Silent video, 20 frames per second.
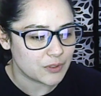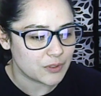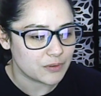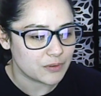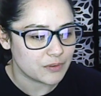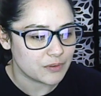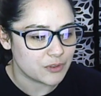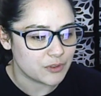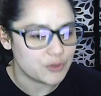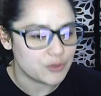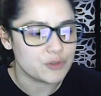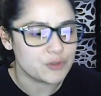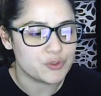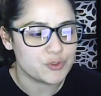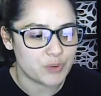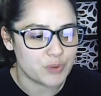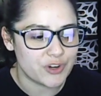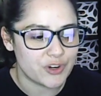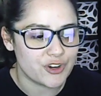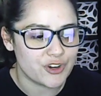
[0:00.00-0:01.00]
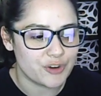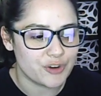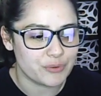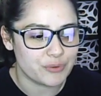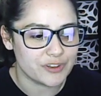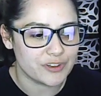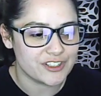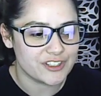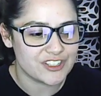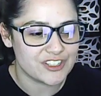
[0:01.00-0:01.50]
You use OneNote
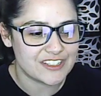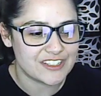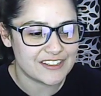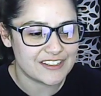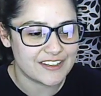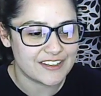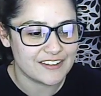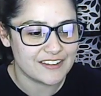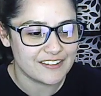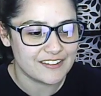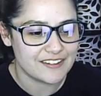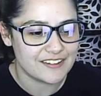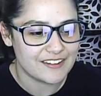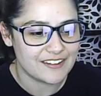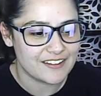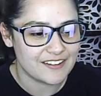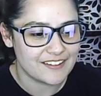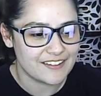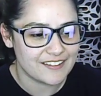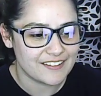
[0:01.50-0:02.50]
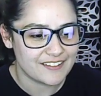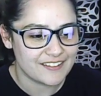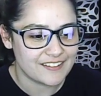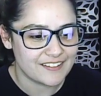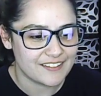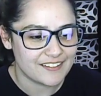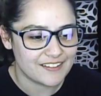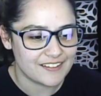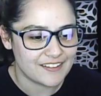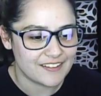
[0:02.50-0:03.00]
religiously?
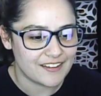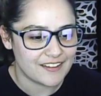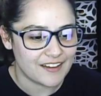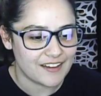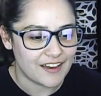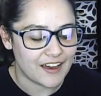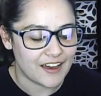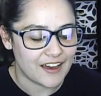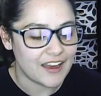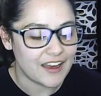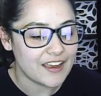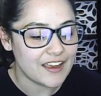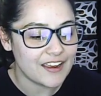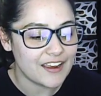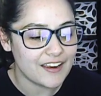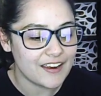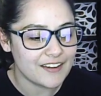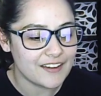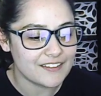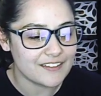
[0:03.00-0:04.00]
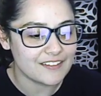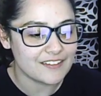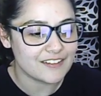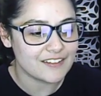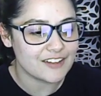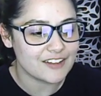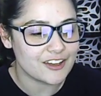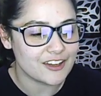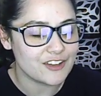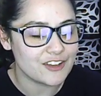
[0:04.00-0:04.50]
I
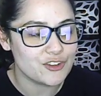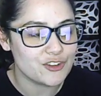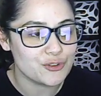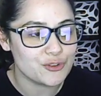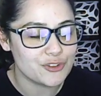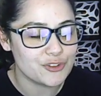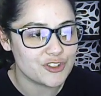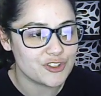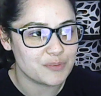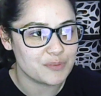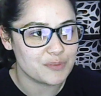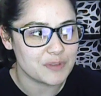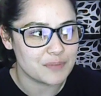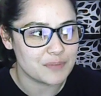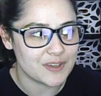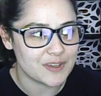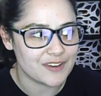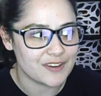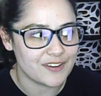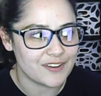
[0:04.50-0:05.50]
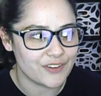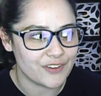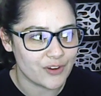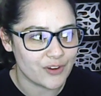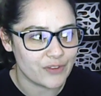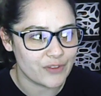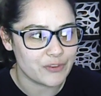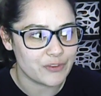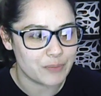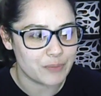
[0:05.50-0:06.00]
used to be big on all
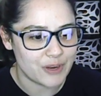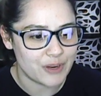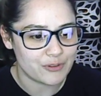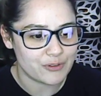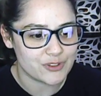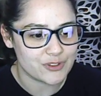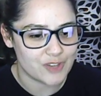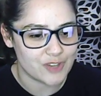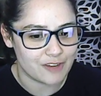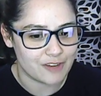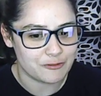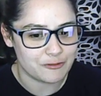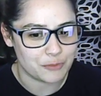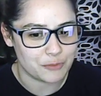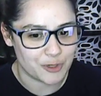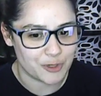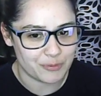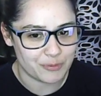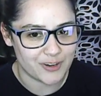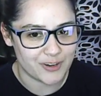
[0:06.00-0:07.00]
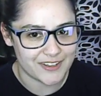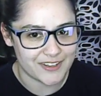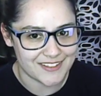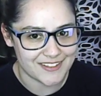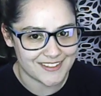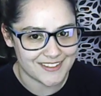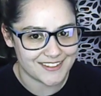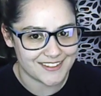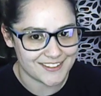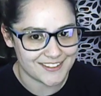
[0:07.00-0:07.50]
of the Microsoft word
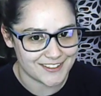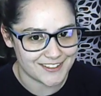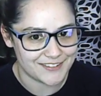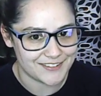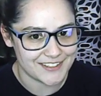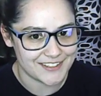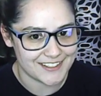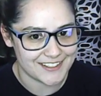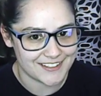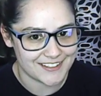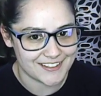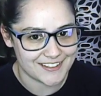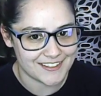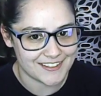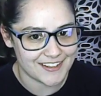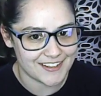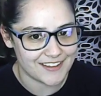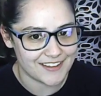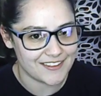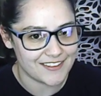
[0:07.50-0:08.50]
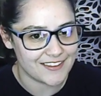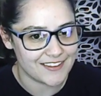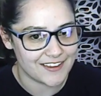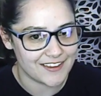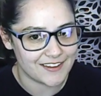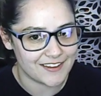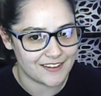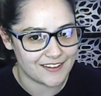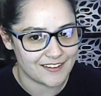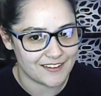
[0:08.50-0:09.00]
processing services, and
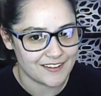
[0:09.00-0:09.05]
then